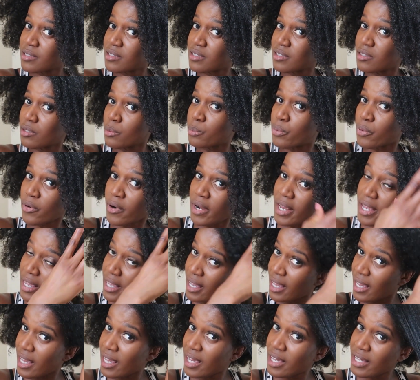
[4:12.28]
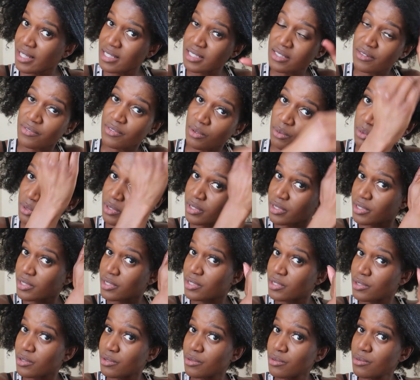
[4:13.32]
Little praying hands if you want
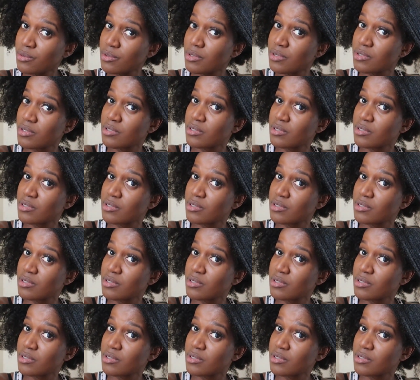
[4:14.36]
to.